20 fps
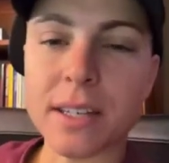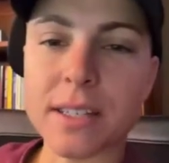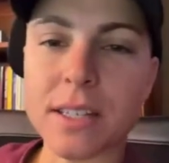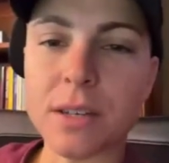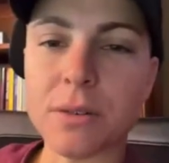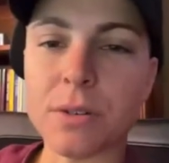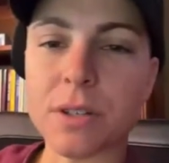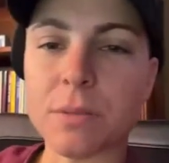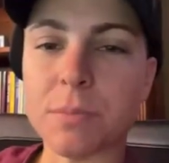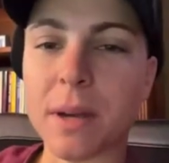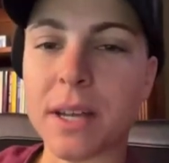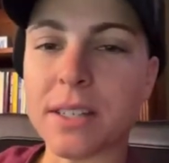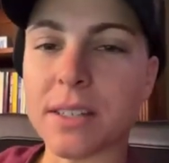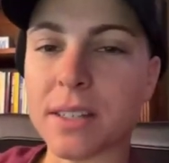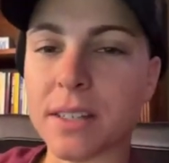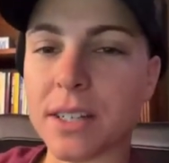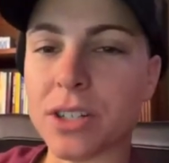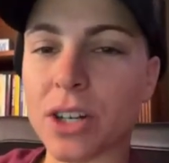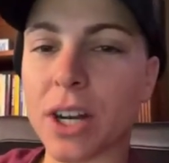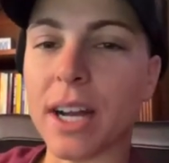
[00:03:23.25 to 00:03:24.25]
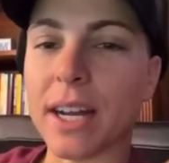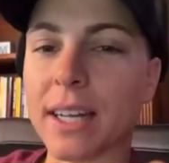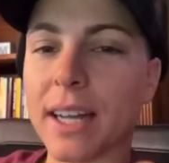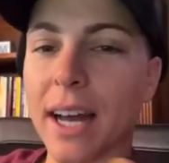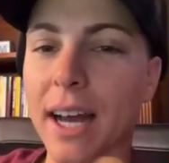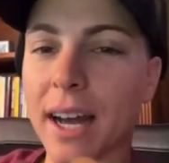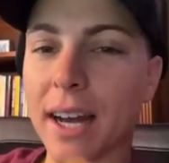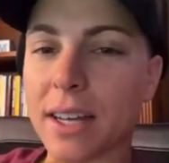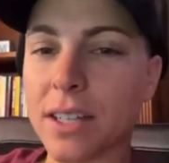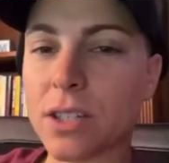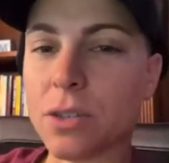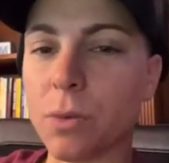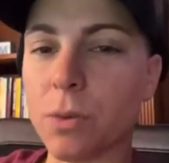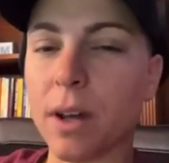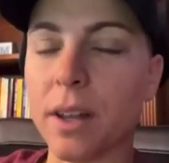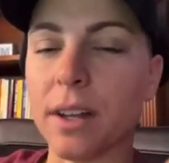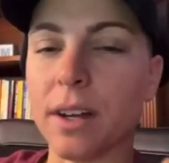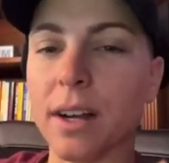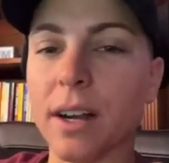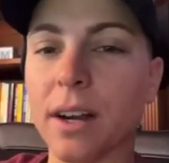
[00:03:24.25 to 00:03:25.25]
because he was basically trying to ask
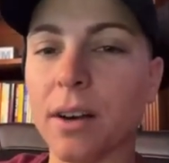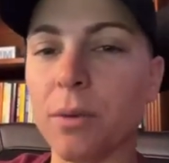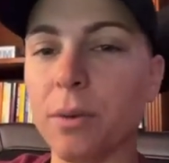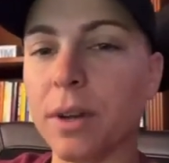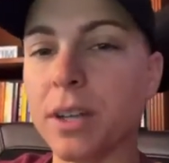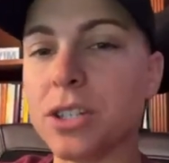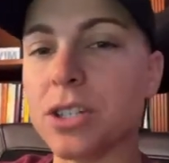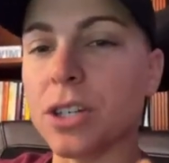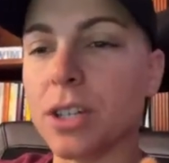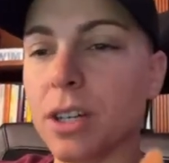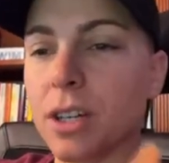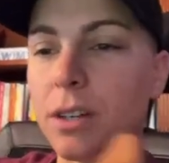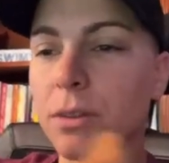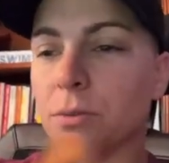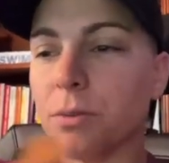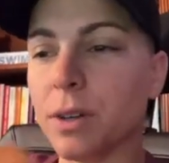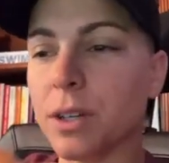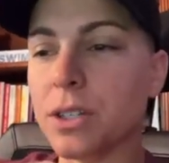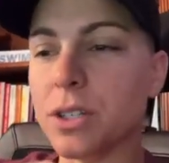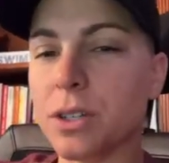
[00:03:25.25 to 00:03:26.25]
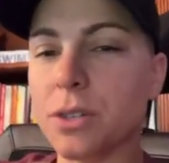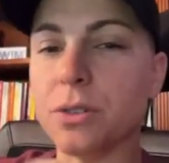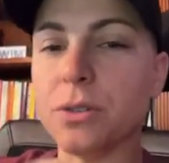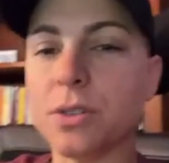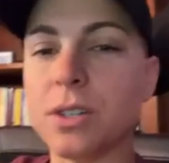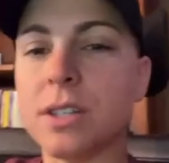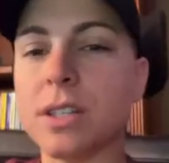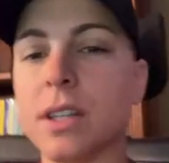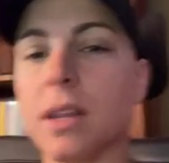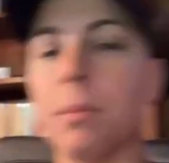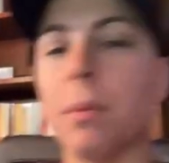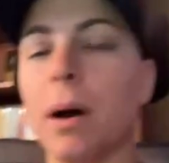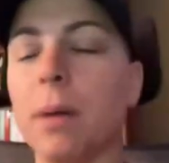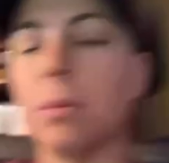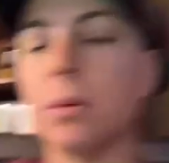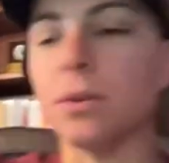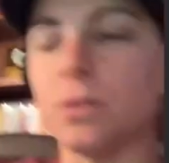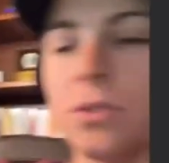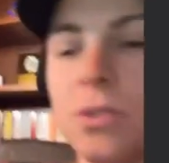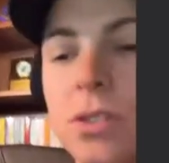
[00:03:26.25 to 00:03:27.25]
whether we should reduce the
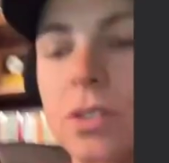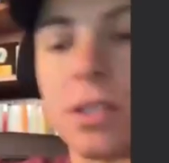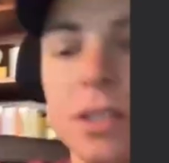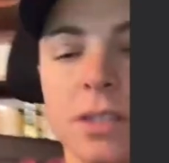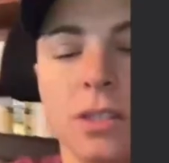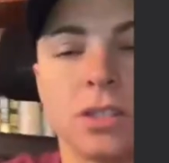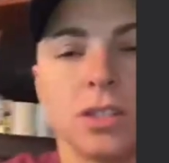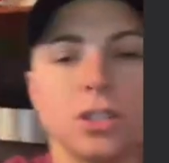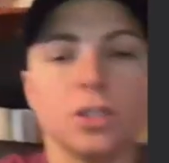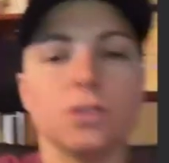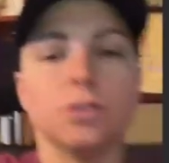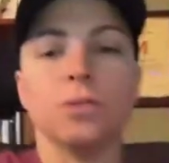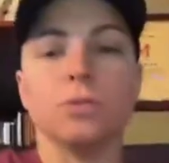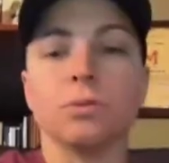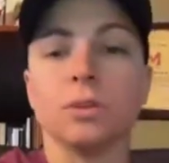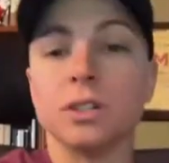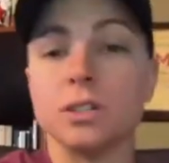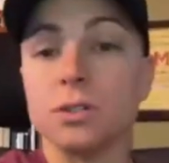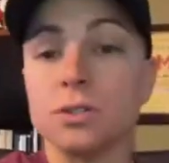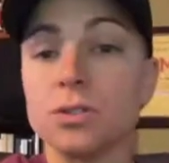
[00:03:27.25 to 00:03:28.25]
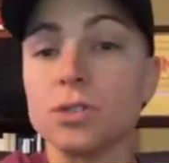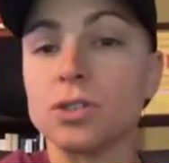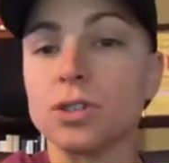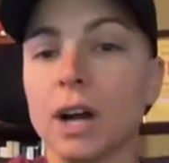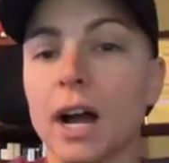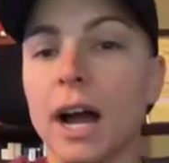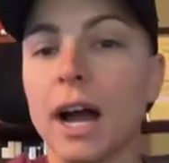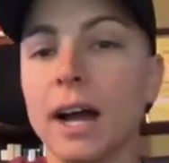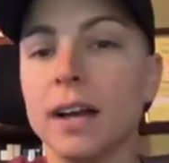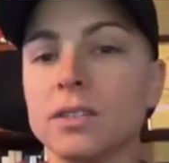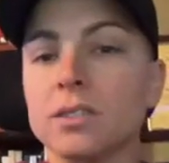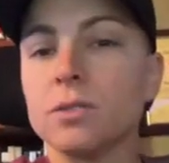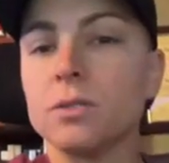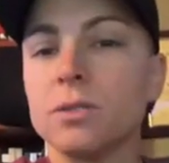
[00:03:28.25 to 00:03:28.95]
bubbles to reduce drag.